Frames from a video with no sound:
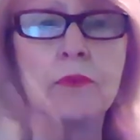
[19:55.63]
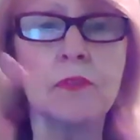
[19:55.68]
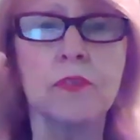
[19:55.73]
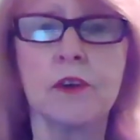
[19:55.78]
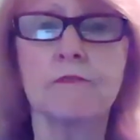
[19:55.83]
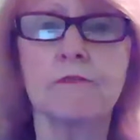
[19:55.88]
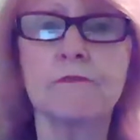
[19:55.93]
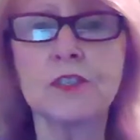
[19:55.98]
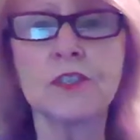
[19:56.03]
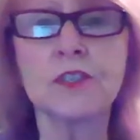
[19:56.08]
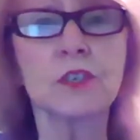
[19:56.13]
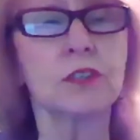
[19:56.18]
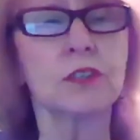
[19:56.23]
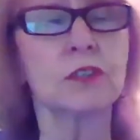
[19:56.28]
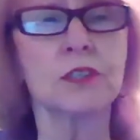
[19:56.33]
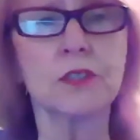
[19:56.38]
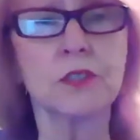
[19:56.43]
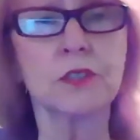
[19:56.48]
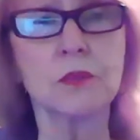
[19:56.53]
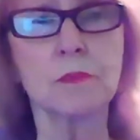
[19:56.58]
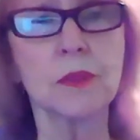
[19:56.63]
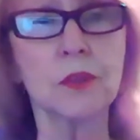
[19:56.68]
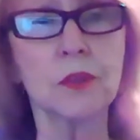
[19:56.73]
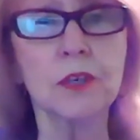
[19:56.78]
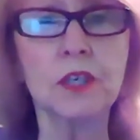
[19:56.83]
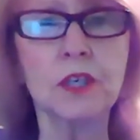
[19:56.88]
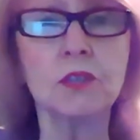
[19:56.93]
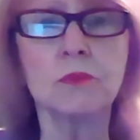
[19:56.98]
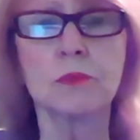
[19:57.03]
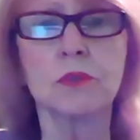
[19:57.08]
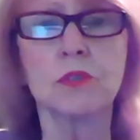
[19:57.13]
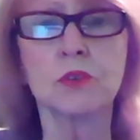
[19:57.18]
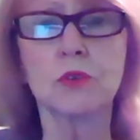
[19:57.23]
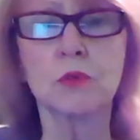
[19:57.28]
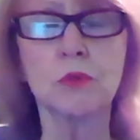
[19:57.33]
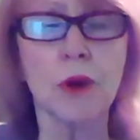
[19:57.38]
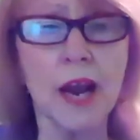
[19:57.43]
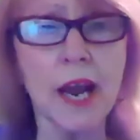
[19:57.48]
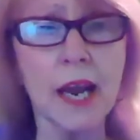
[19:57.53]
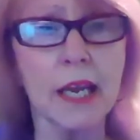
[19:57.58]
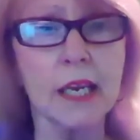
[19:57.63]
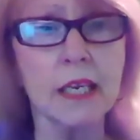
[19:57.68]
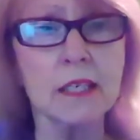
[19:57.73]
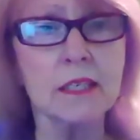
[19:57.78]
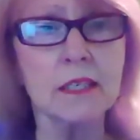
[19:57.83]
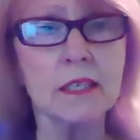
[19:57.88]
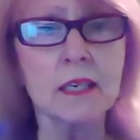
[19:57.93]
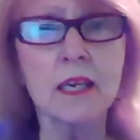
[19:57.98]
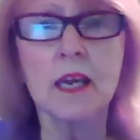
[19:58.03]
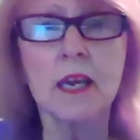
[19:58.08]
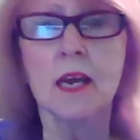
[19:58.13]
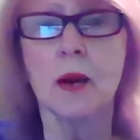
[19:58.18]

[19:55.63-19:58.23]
with their physical disabilities was great,